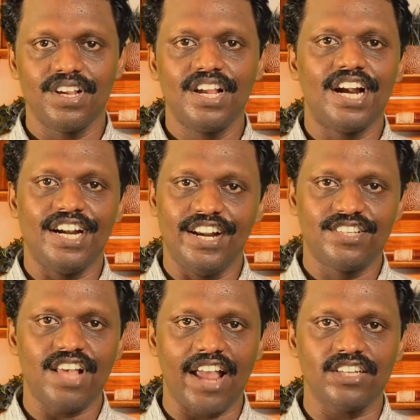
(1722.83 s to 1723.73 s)

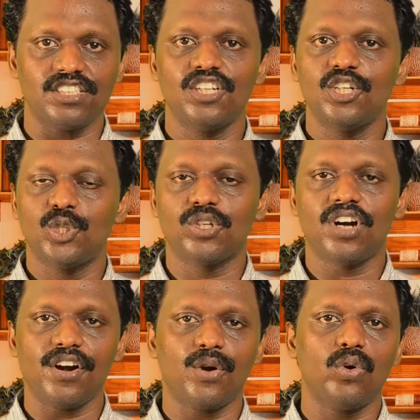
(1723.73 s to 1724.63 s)
designed to
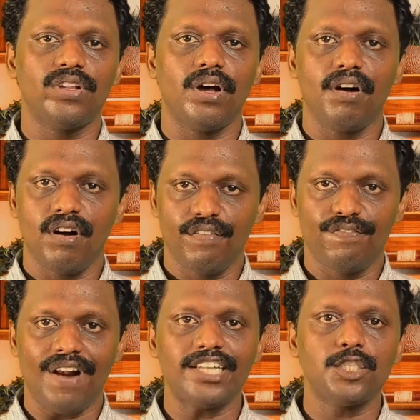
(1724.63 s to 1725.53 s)
control the
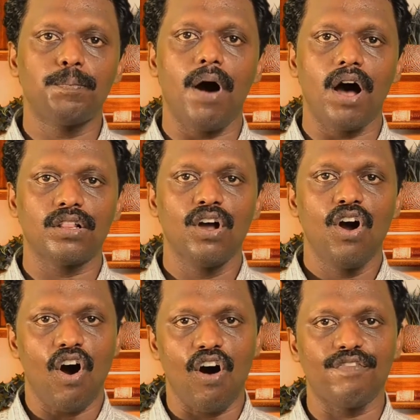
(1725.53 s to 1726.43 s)
flight path
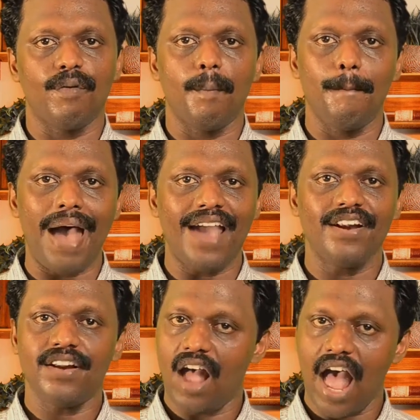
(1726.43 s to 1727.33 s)
of manned
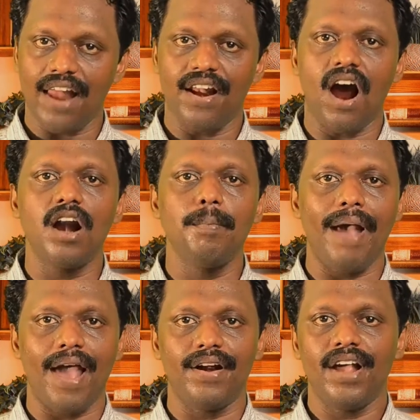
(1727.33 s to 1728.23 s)
and
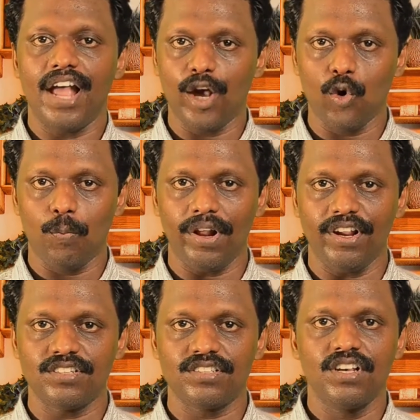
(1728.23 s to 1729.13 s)
unmanned aeroplanes,